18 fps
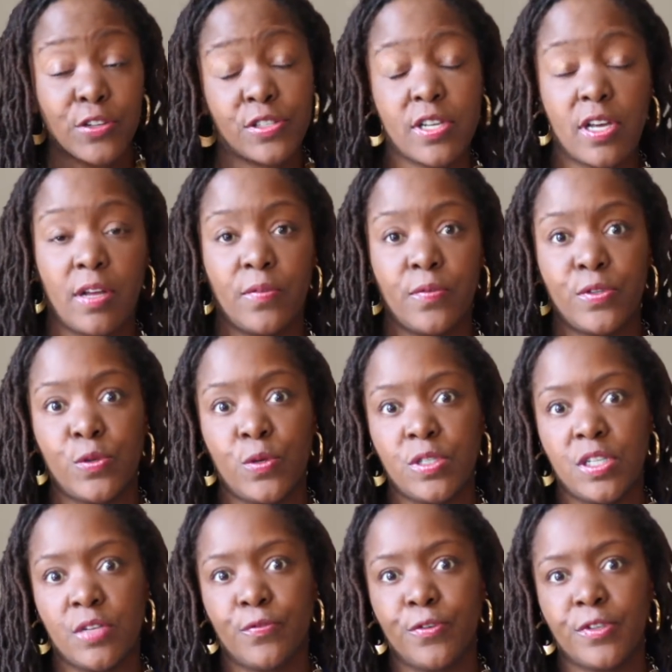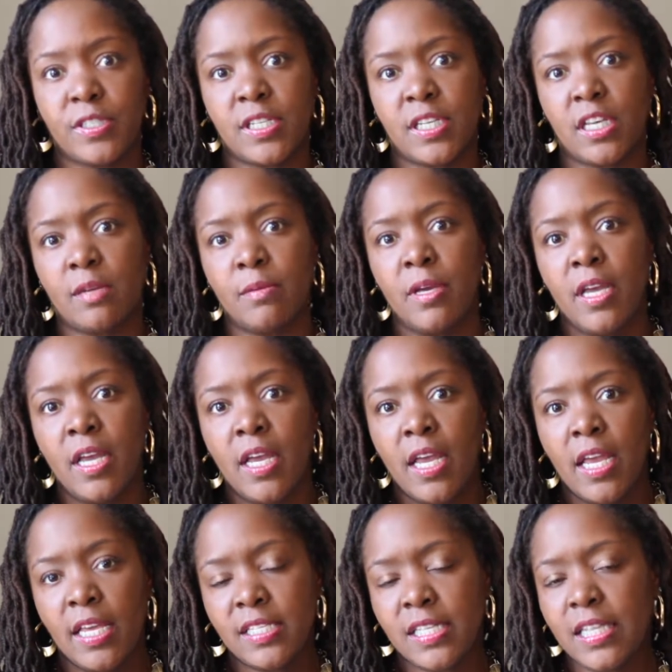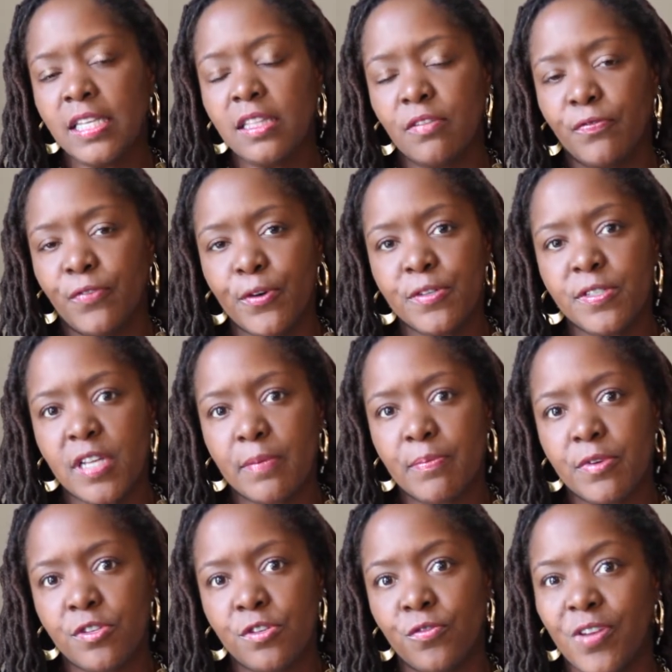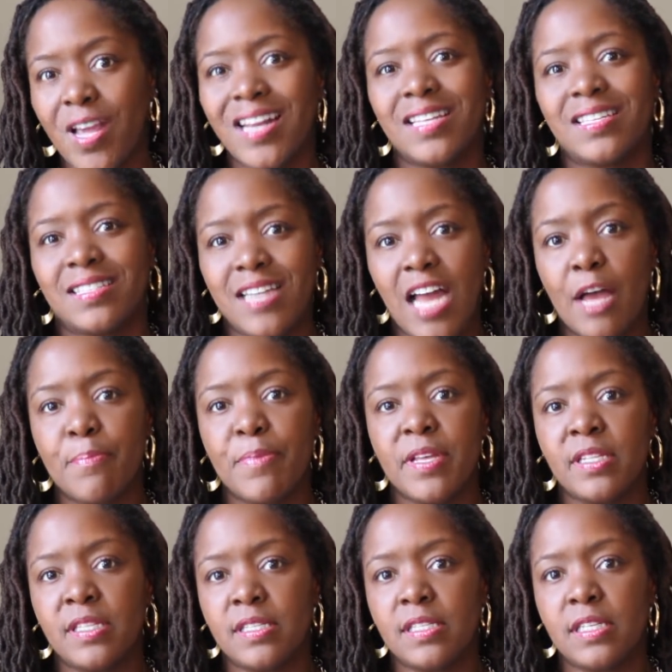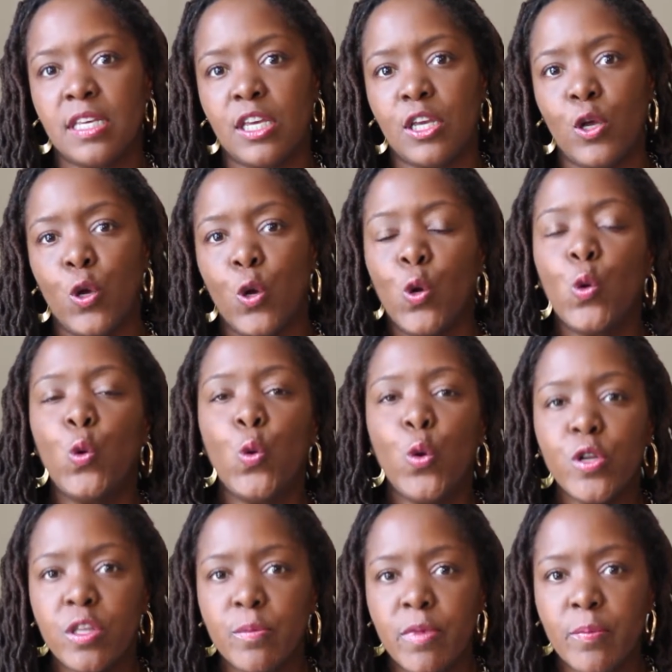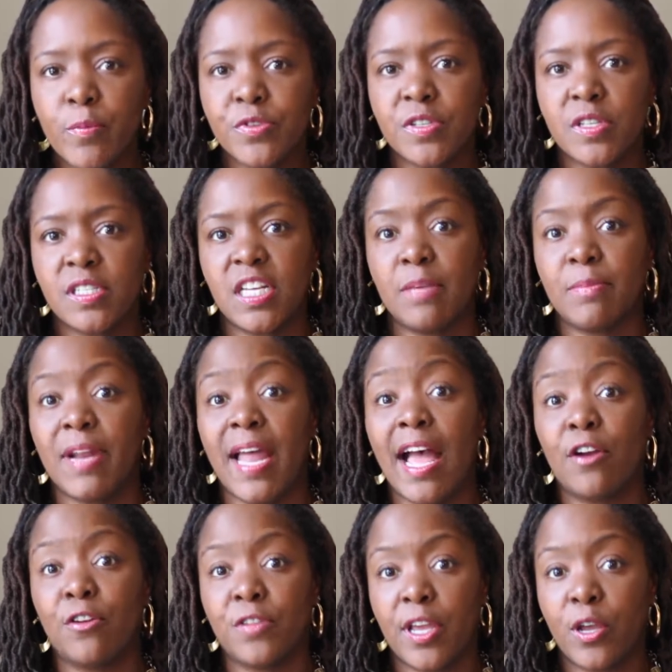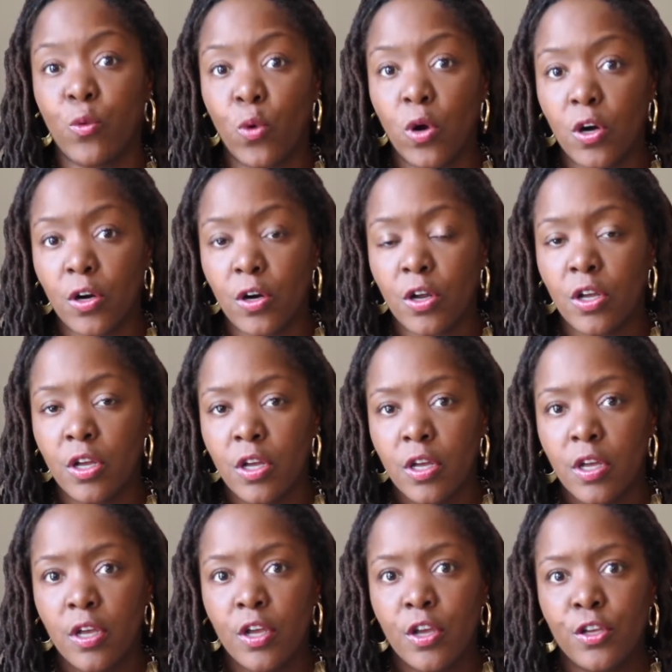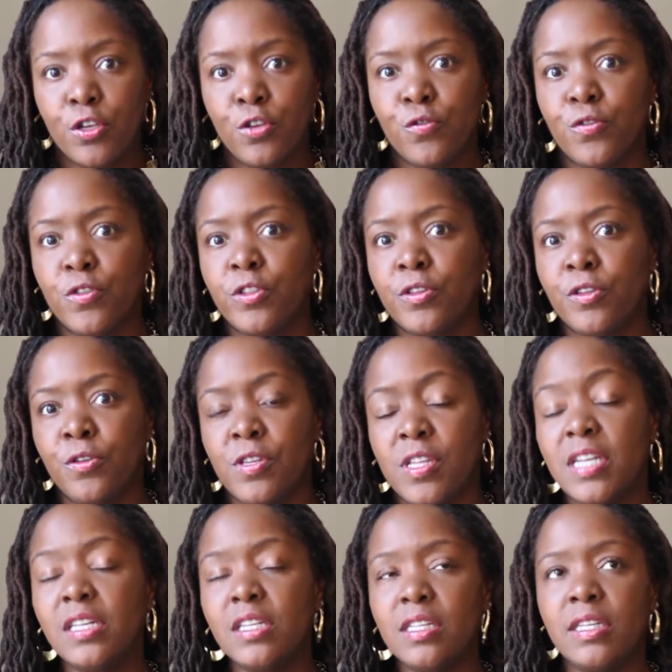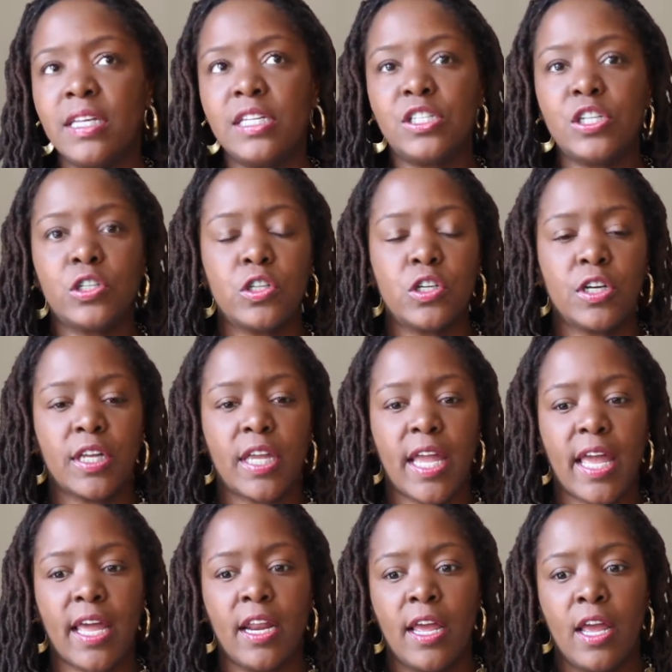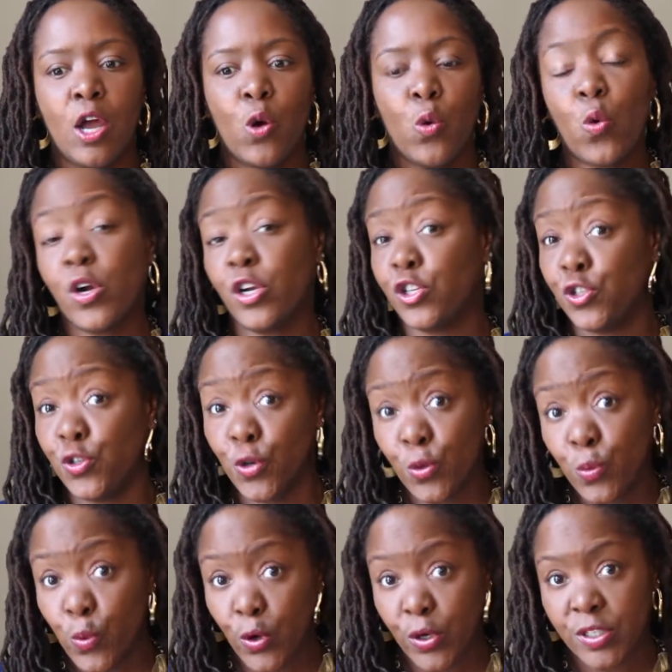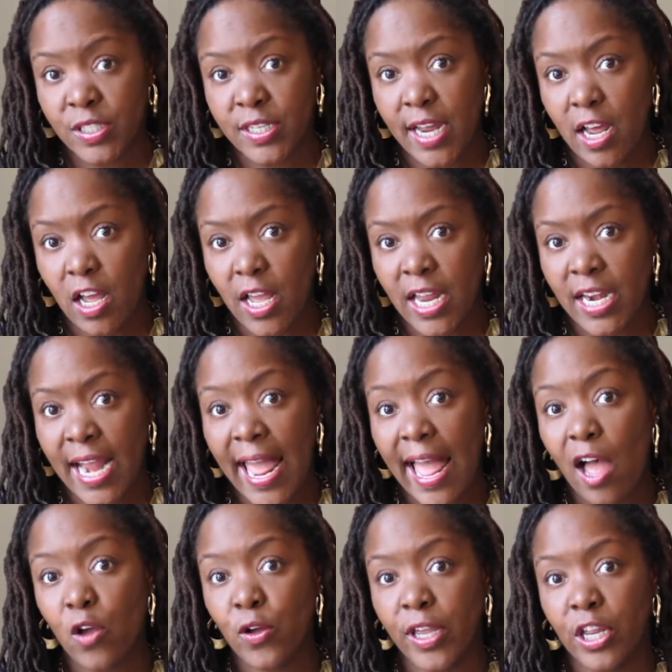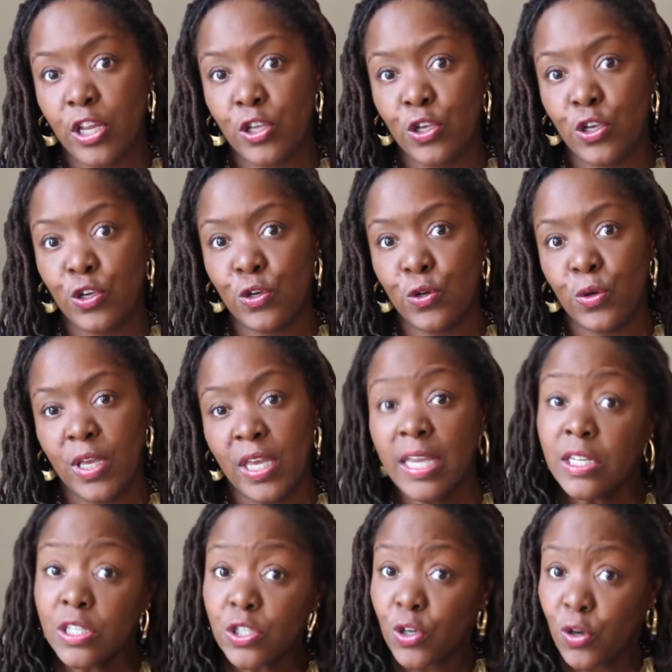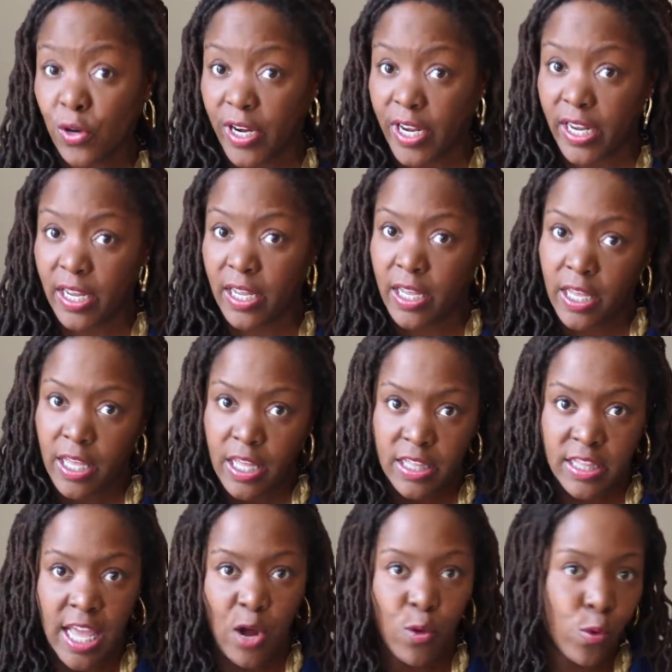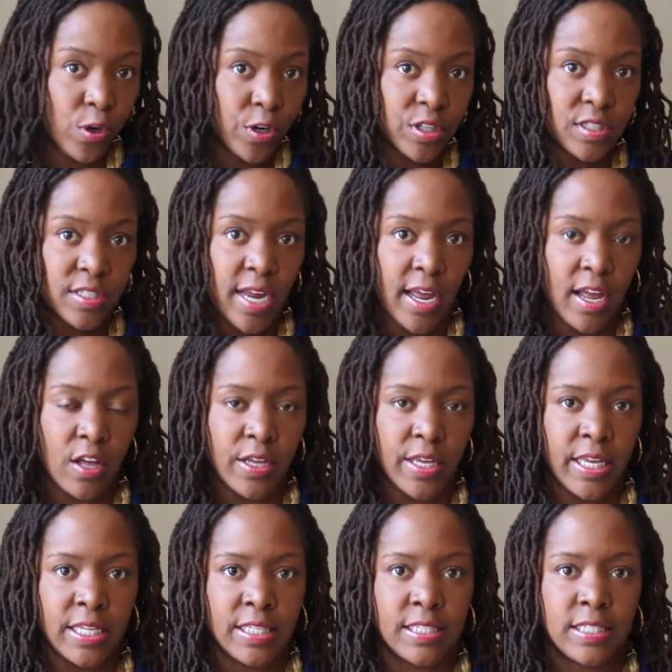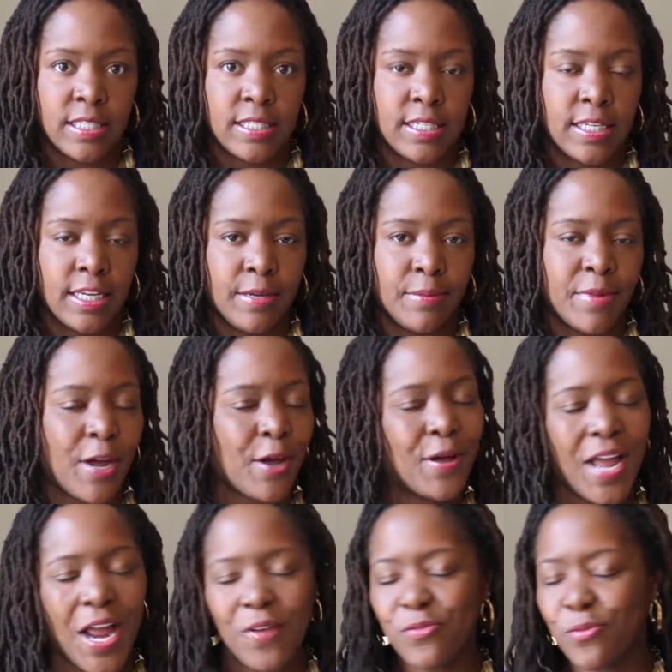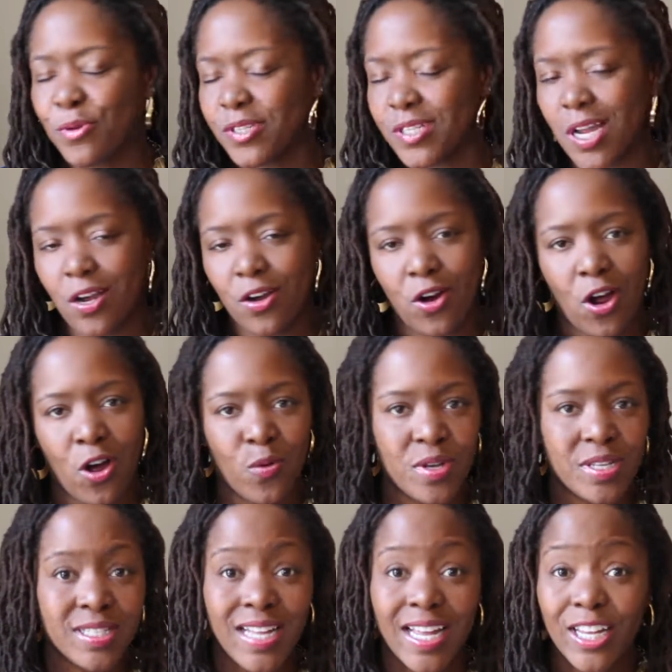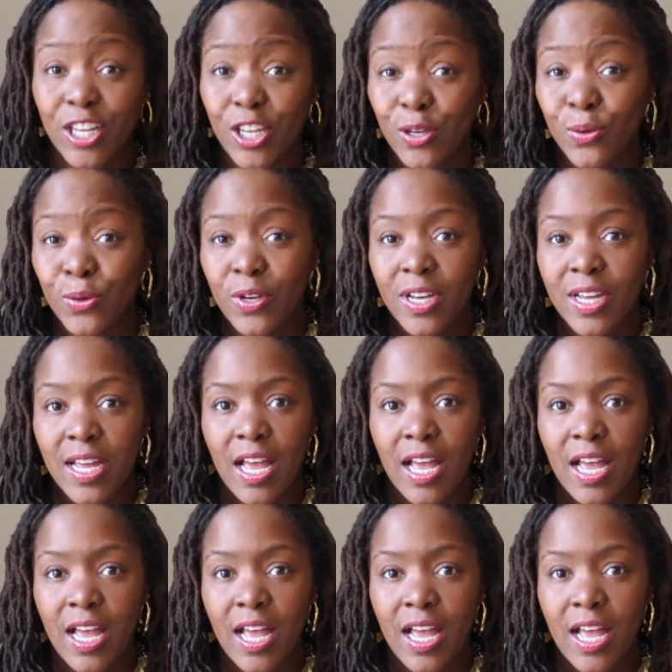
yourself to a different team, is I think the first step is you've got to stop and see who are the members of the team and how do they work. You you didn't need to look at what is your work style and how can you integrate that work style into the team. Now, everyone's not going to always like you.